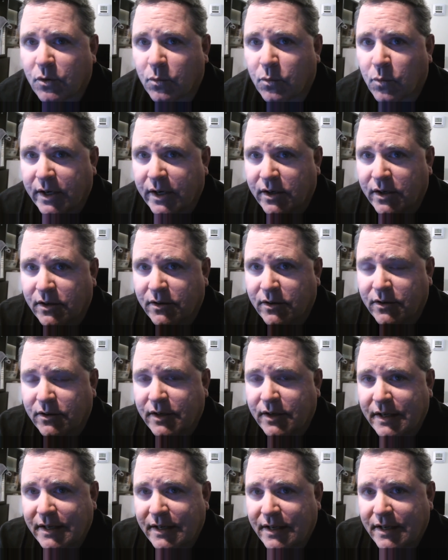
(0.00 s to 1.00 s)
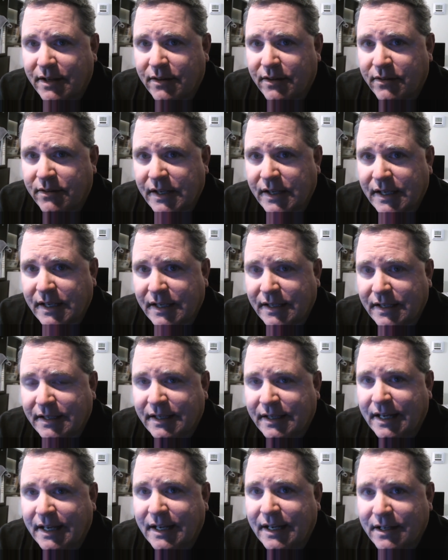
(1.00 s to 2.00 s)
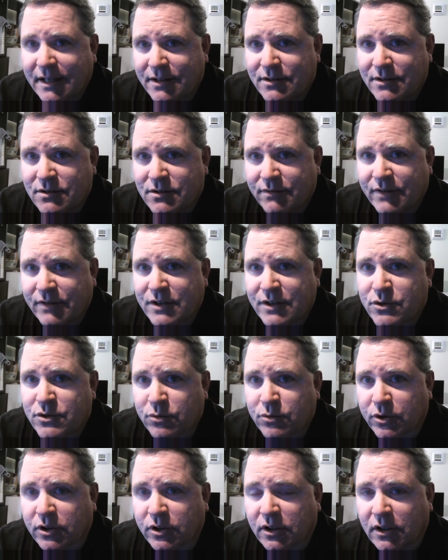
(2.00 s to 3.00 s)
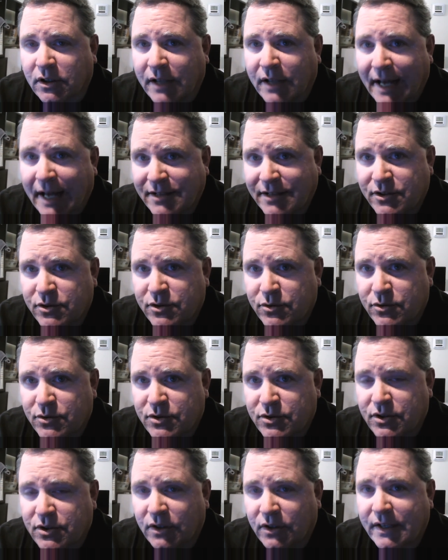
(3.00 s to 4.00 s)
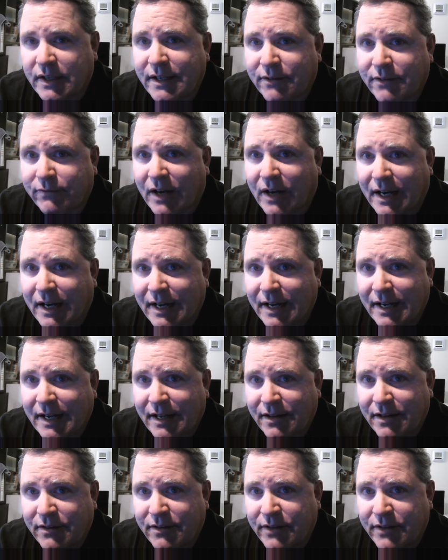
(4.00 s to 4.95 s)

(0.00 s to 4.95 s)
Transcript: where the kings of Israel had to solidify